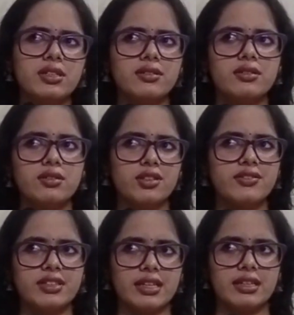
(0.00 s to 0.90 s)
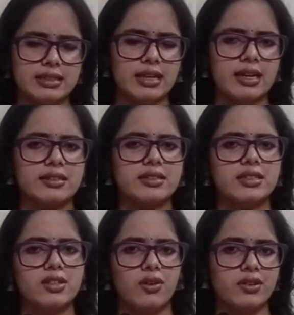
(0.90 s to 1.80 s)
is sort of said that
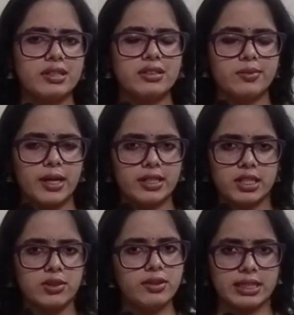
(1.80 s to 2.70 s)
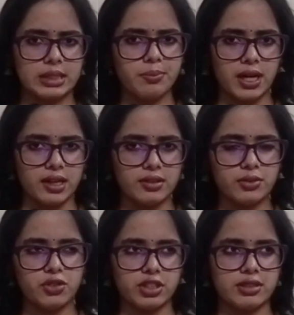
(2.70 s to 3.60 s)
the novel is divided into three
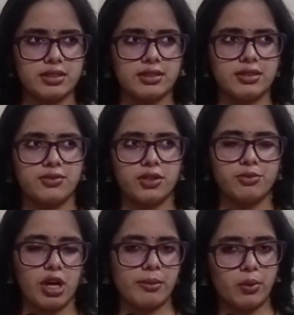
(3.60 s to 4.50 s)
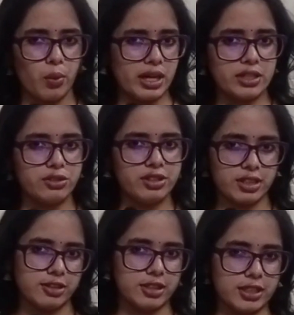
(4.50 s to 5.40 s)
parts. First is from chapter 1 to
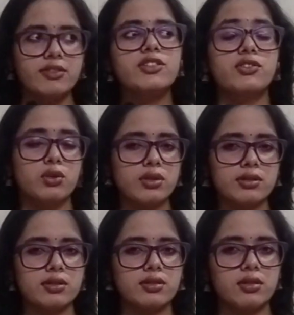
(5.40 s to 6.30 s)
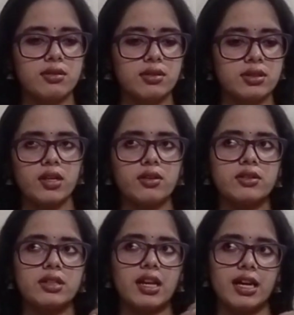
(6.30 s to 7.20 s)
13, which focuses on,
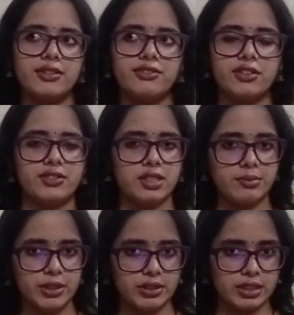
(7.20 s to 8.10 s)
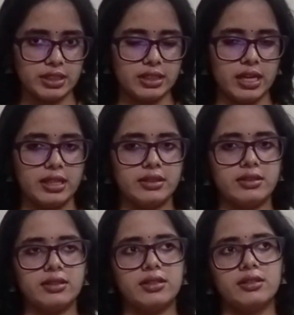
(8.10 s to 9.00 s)
the life of the community
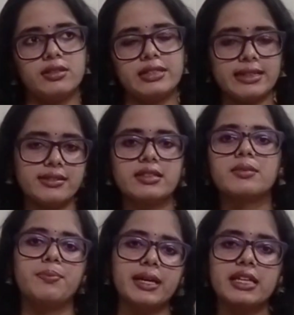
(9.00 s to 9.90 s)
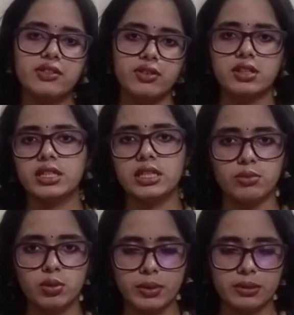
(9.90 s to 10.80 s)
and it sets the base for the
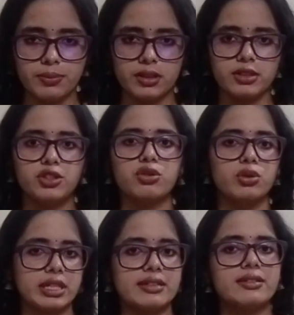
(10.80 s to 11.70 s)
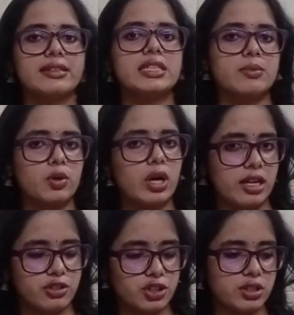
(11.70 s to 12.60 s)
Igbo people. It showcases the Igbo
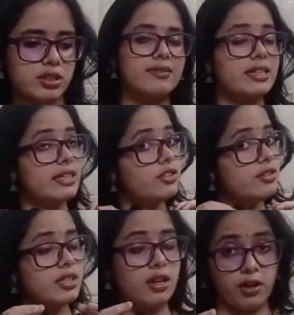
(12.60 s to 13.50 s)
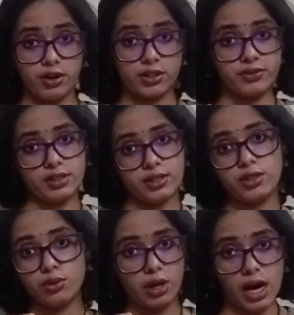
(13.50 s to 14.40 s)
culture. We get to see a lot of it
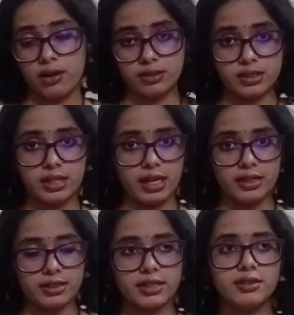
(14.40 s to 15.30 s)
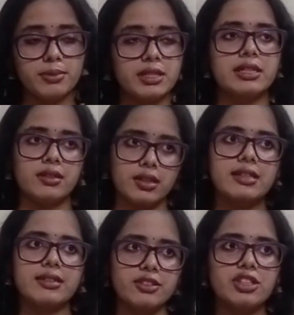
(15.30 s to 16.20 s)
throughout the narrative, but
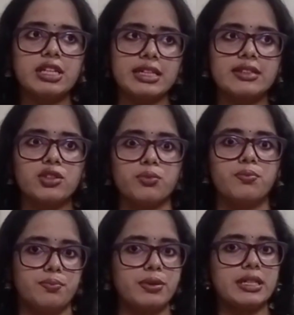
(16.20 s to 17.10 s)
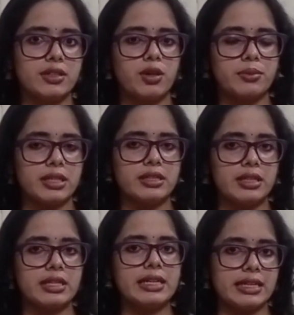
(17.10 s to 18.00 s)
essentially it is
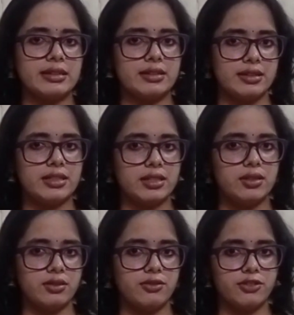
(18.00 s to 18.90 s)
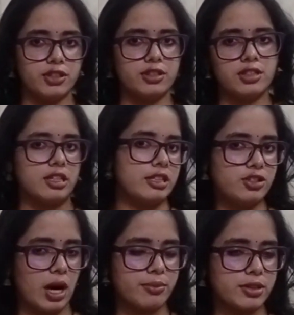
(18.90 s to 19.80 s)
predominantly in the first 13
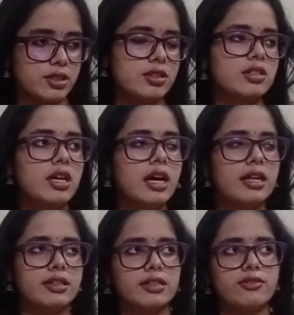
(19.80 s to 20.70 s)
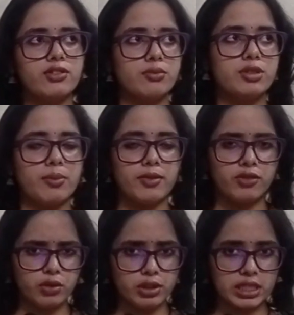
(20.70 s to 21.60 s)
chapters. Then from chapter
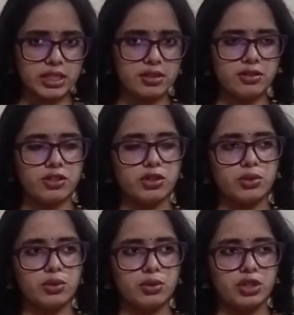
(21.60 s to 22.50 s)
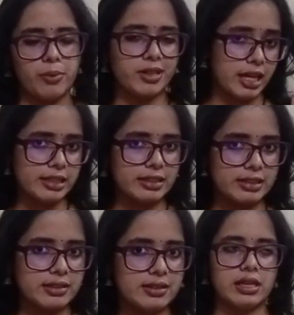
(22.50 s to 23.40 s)
14th to chapter
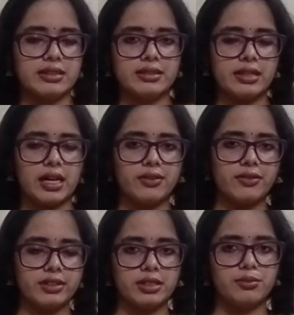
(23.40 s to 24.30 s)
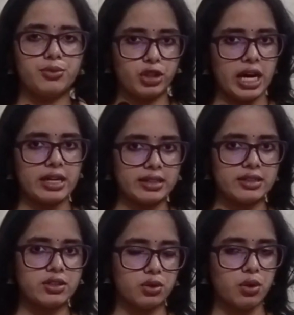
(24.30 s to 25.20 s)
19th is the time when the
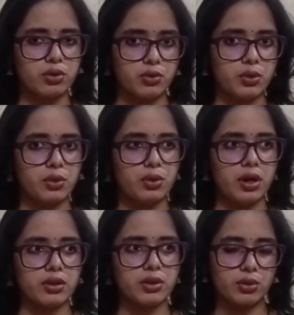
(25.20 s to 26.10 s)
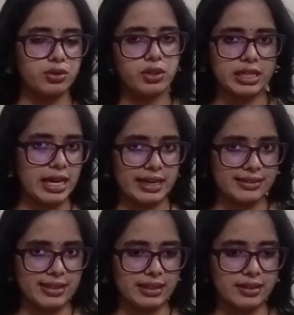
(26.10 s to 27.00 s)
protagonist Okonko goes on an
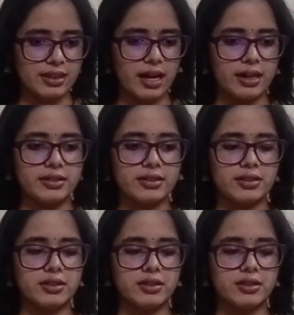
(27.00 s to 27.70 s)
exile, and